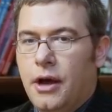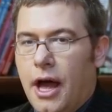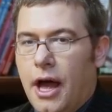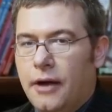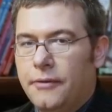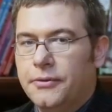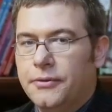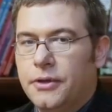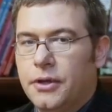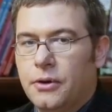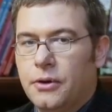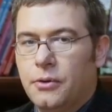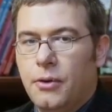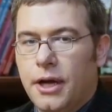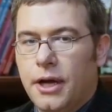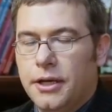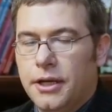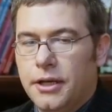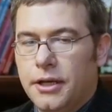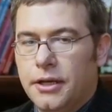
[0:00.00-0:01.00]
after
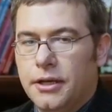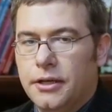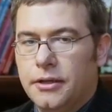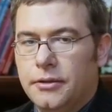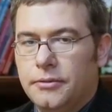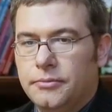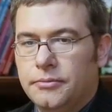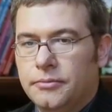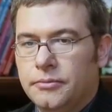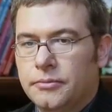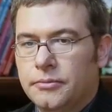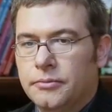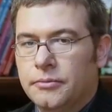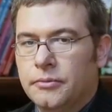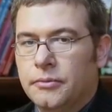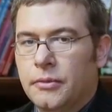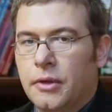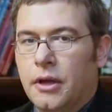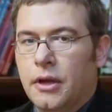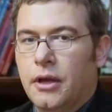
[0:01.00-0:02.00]
1 year,
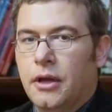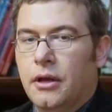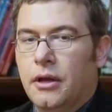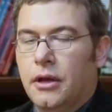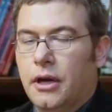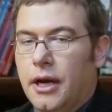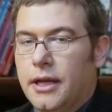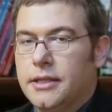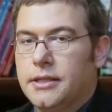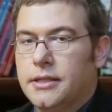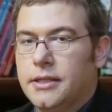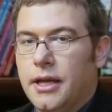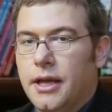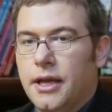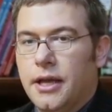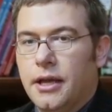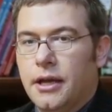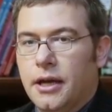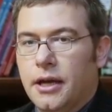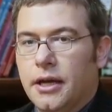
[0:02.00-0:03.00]
let's
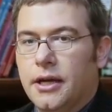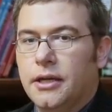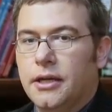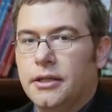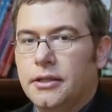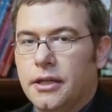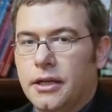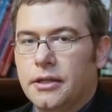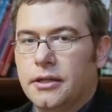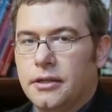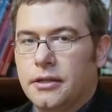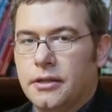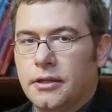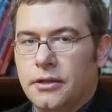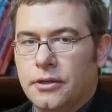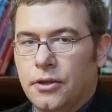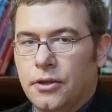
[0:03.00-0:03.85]
say $100,